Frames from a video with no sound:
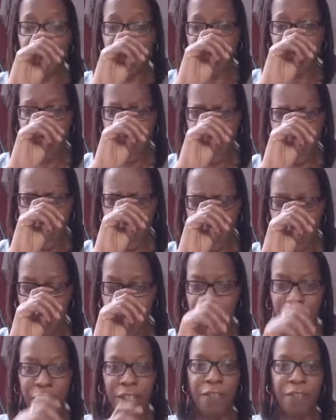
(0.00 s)
that
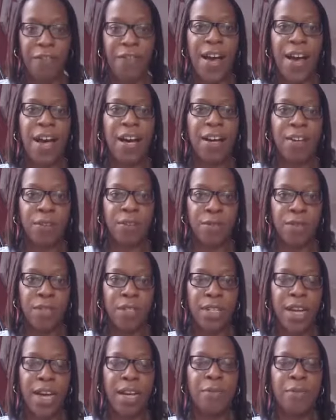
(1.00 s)
she
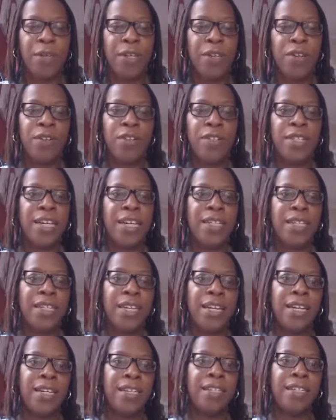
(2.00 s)
found, and because it
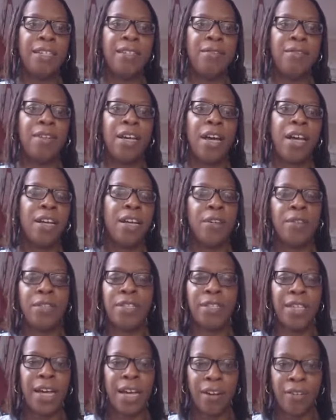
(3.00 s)
ticked, I know, the
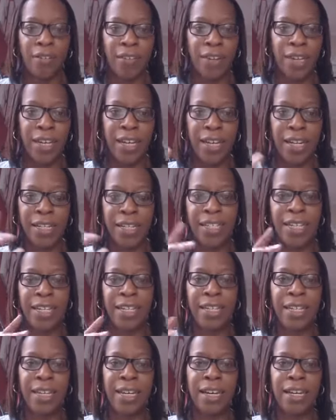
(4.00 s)
salary, and it
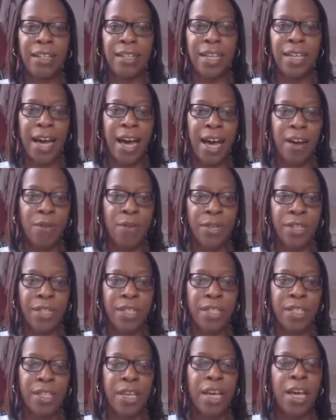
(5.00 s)
ticked the, the
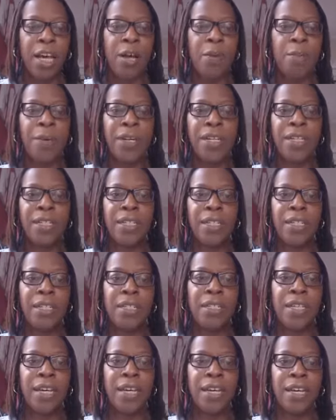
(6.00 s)
hours, but it didn't
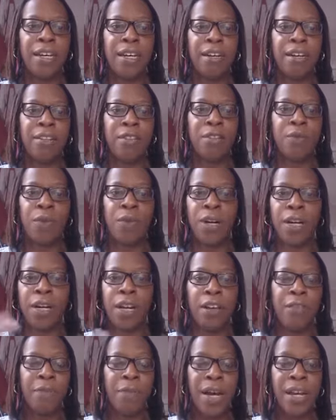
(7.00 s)
tick the
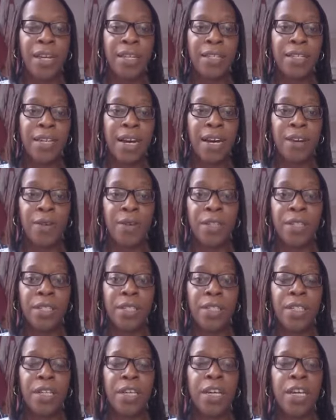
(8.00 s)
work-life balance
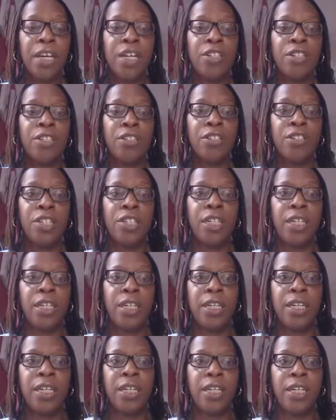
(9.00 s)
hours,
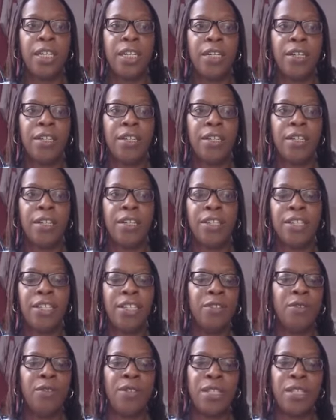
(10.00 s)
she she
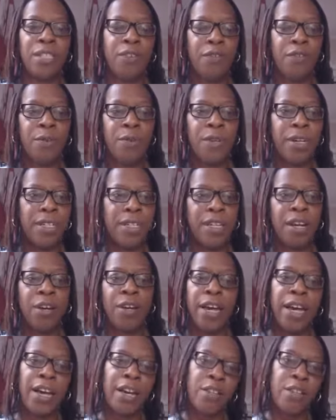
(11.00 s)
still sent it forward. And I said,
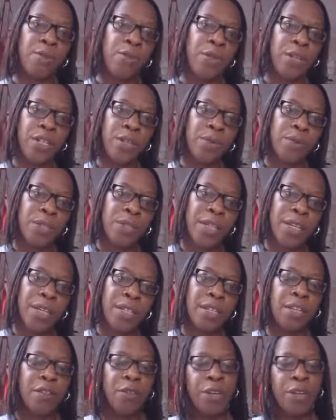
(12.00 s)
okay, I thought you didn't want
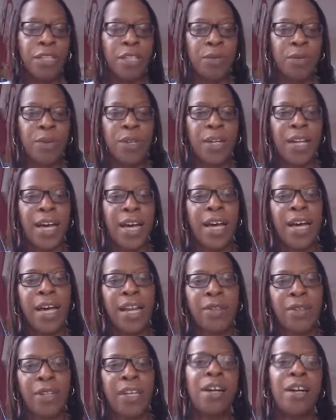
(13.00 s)
this, I thought you didn't want that.
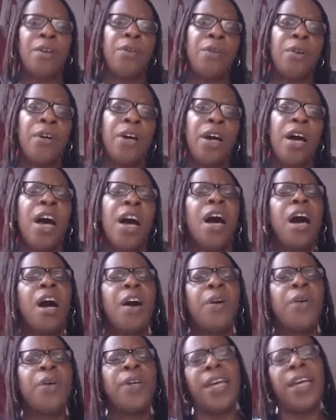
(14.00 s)
And it was like, oh,
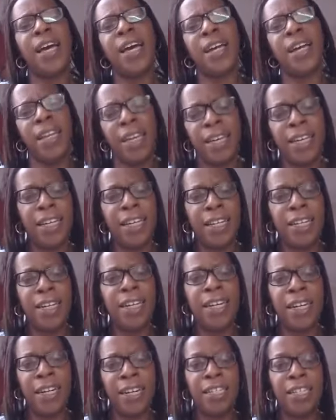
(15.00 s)
oh, yeah, yeah, yeah, yeah,
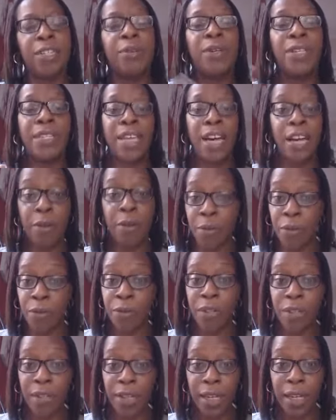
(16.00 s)
yeah. So is that an
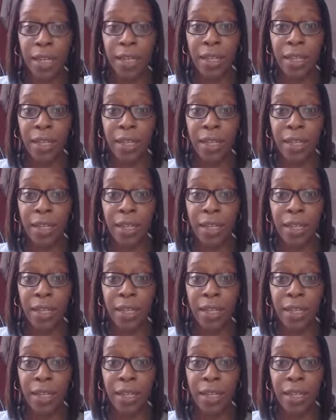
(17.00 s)
important thing?